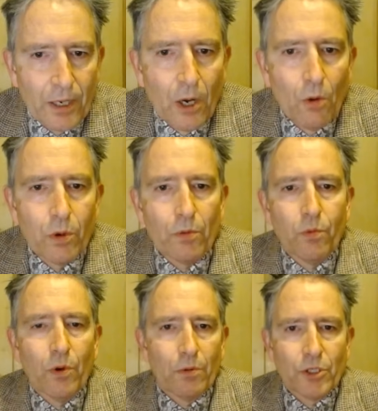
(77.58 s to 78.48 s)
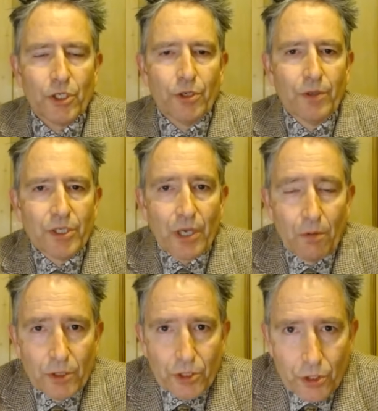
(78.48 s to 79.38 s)
What I want to do is I want
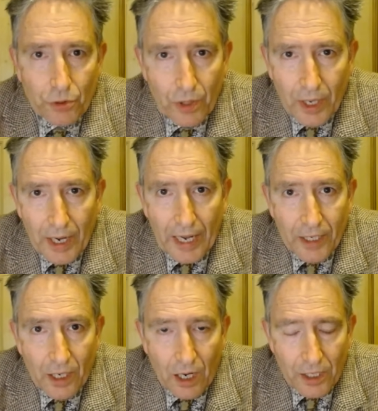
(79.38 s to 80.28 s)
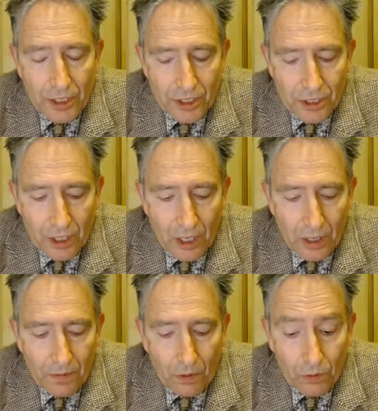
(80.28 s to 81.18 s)
to analyse
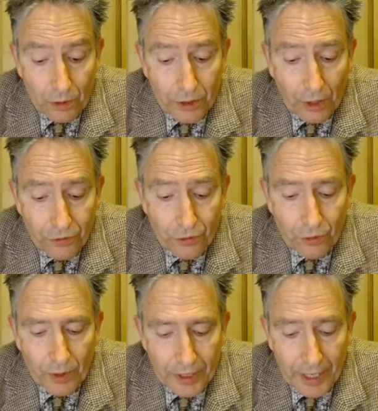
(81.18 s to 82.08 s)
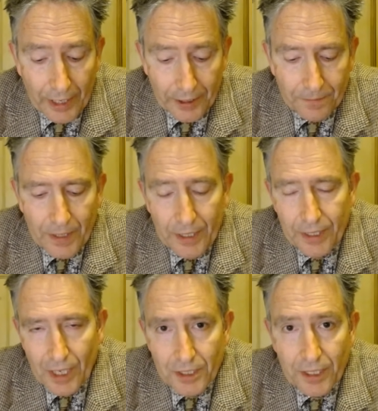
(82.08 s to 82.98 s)
or go through yet
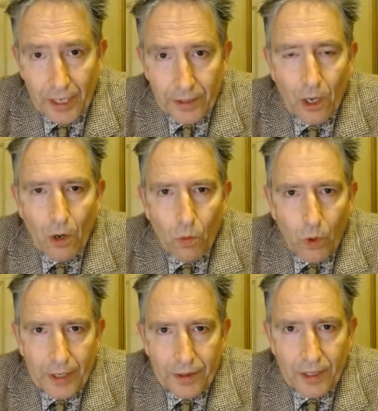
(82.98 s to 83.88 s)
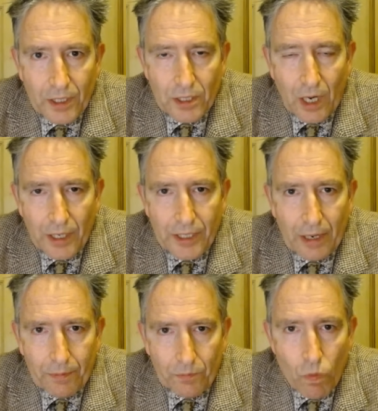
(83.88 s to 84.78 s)
again, what I think is likely to
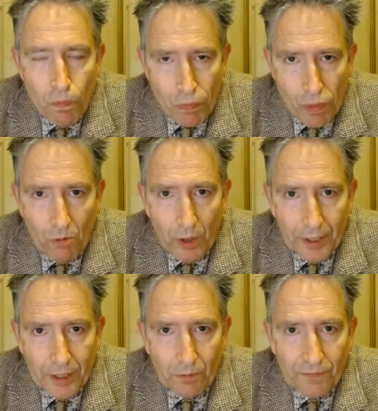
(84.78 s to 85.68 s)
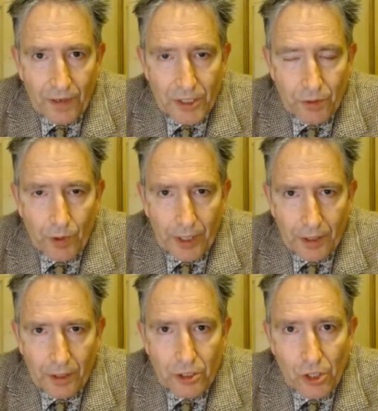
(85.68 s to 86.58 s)
happen, what I think we're facing, what I think the
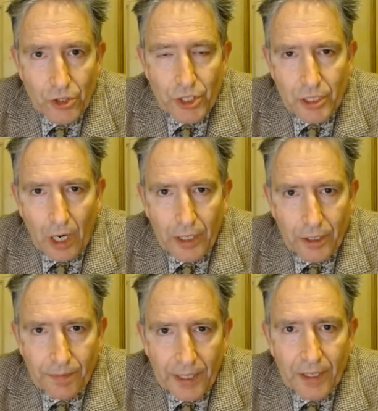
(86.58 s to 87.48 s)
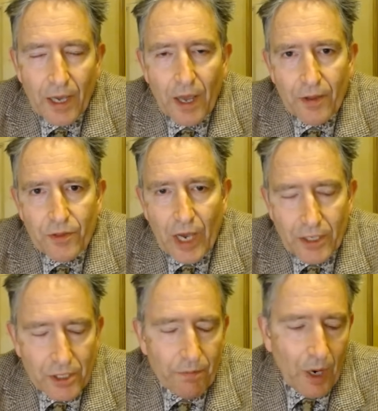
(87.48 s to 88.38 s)
solution is likely to be.
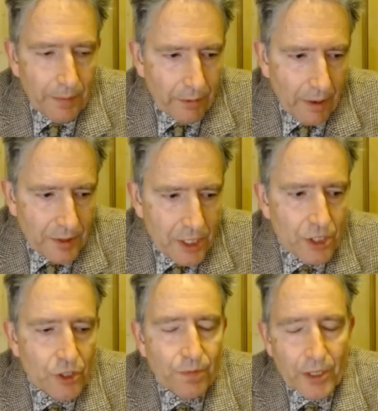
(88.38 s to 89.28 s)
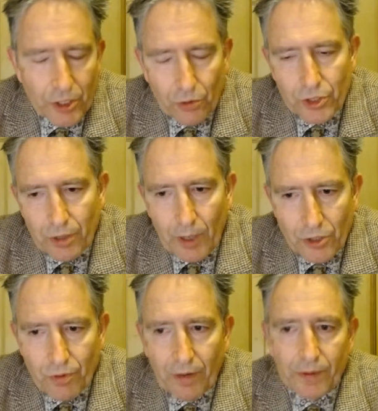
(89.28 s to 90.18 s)
It might be repetitious, but you'll see why it's
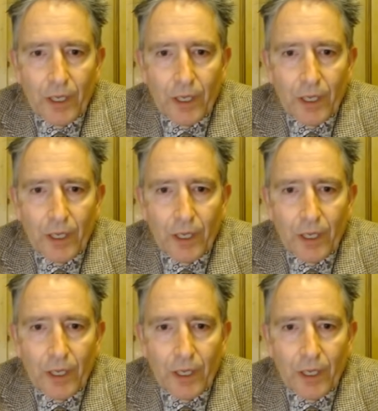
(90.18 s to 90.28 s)
relevant.